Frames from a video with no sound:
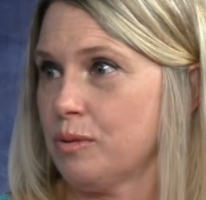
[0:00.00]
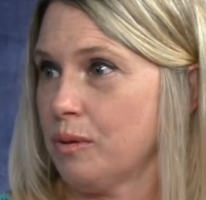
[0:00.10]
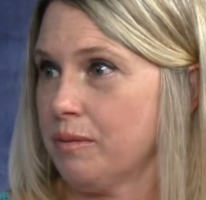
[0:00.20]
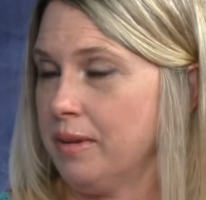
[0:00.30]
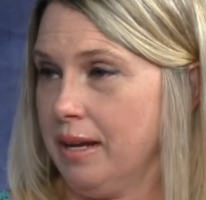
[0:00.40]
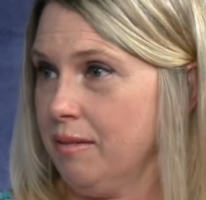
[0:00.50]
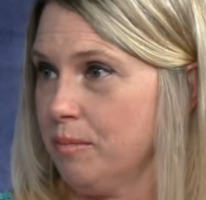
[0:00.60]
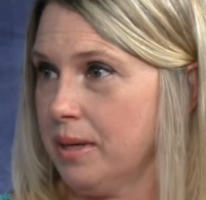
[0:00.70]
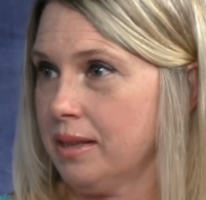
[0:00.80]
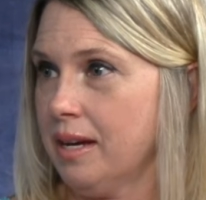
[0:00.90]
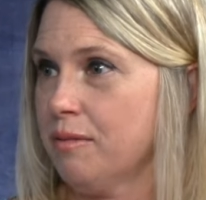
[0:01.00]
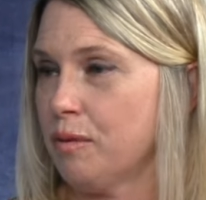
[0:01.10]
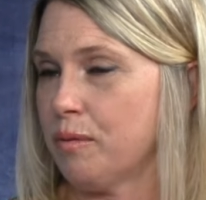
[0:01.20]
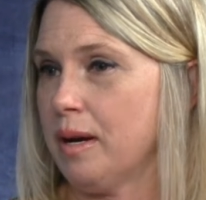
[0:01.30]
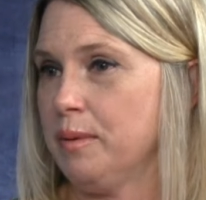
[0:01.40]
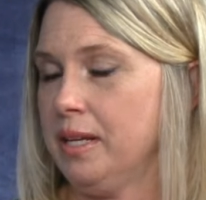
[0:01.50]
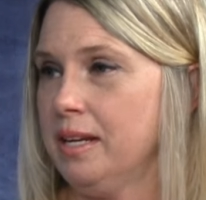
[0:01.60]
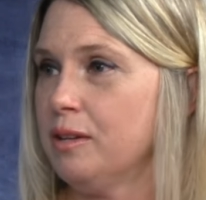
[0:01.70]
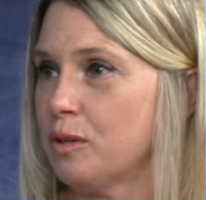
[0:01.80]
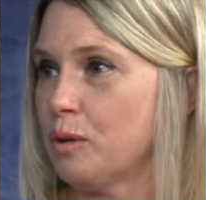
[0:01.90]
sort of gave my life over. I mean,
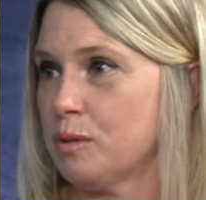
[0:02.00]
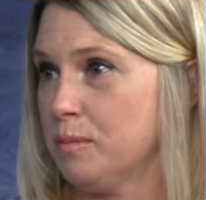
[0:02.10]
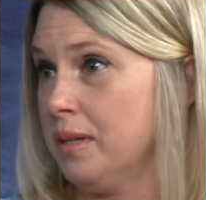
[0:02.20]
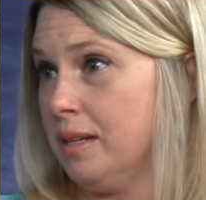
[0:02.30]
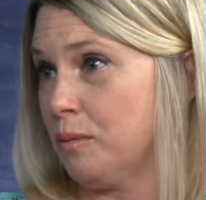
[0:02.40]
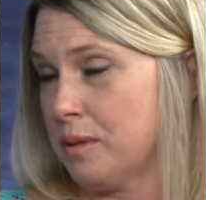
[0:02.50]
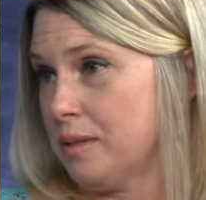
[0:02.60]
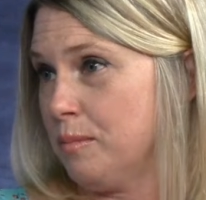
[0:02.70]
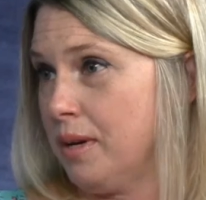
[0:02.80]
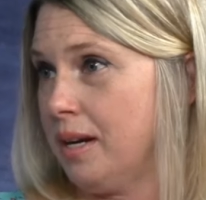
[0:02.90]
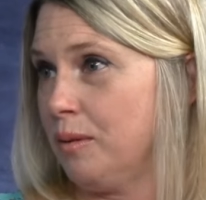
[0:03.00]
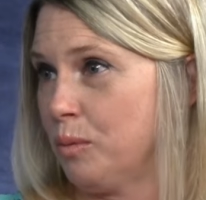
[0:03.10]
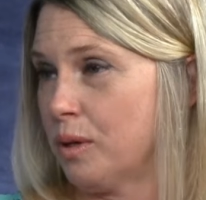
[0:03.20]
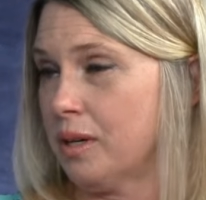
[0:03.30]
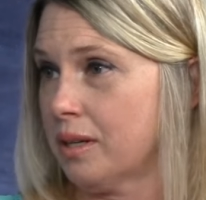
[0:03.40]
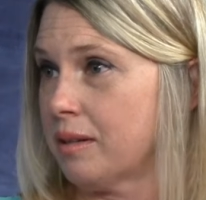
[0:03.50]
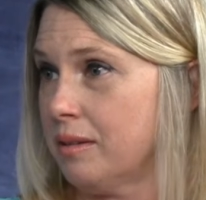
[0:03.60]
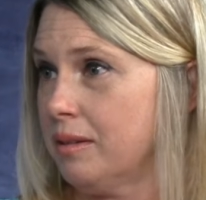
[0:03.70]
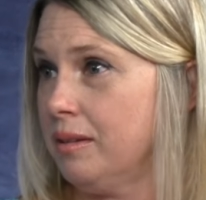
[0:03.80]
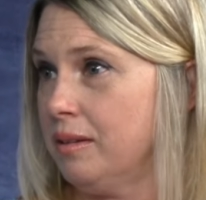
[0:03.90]
he chose me, it wasn't my work,
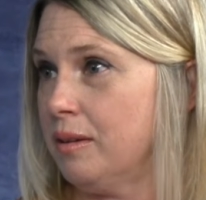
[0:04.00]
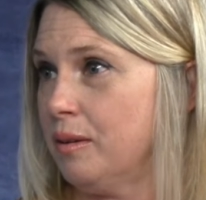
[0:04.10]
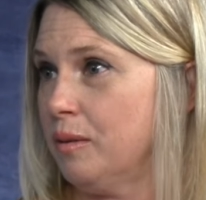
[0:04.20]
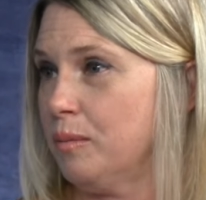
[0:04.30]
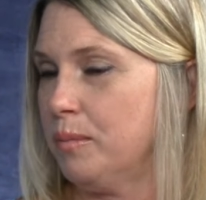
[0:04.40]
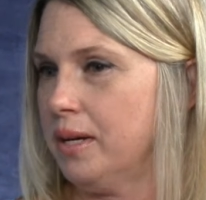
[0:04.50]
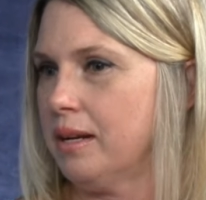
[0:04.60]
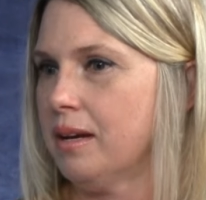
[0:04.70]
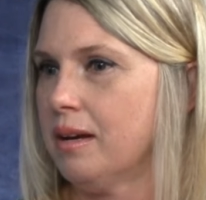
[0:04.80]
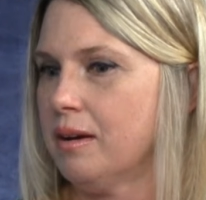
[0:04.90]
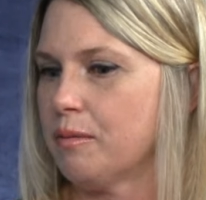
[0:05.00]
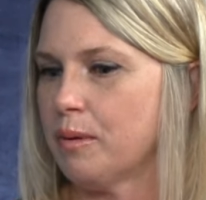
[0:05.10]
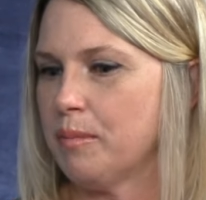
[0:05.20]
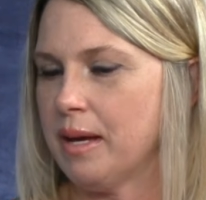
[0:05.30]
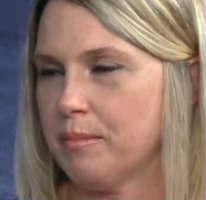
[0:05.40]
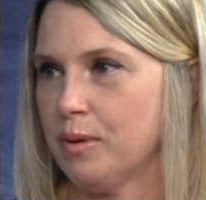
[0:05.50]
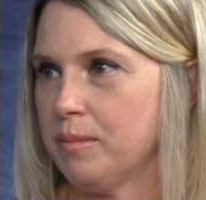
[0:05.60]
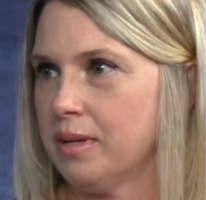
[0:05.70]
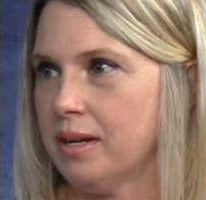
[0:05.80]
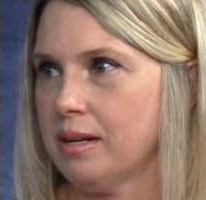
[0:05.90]
you know, yeah. but from that
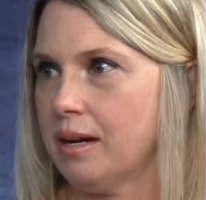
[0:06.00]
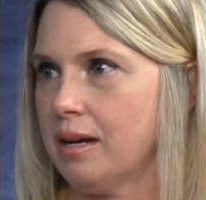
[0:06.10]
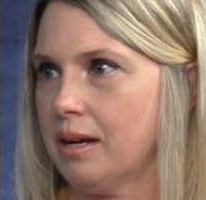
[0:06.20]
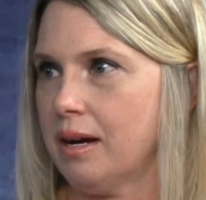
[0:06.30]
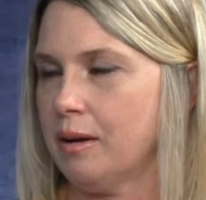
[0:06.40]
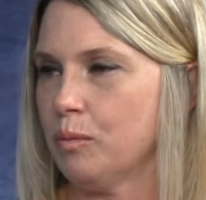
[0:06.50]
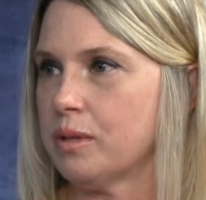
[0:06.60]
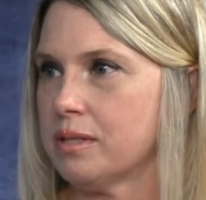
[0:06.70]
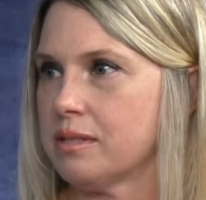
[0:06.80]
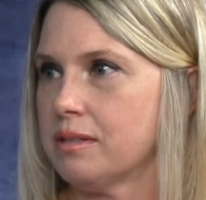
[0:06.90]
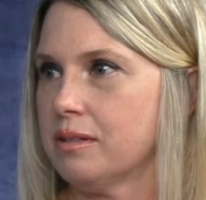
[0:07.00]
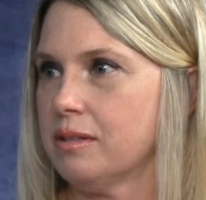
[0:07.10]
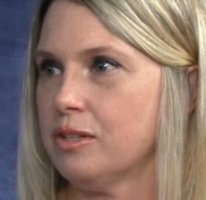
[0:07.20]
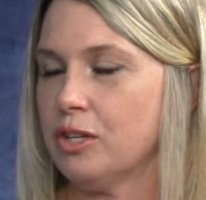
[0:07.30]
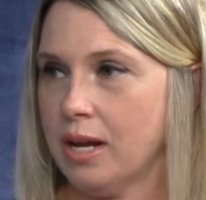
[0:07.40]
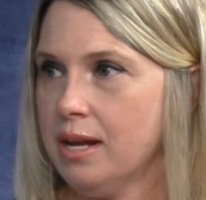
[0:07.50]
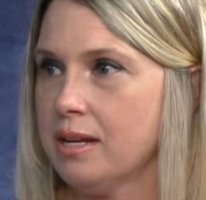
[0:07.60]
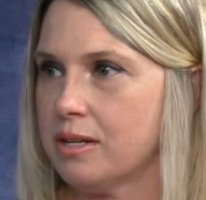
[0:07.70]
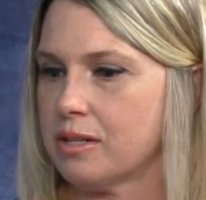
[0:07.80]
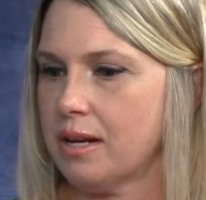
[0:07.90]
moment on, I, I was
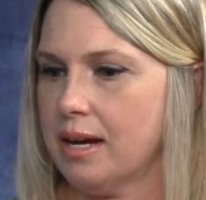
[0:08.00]
changed.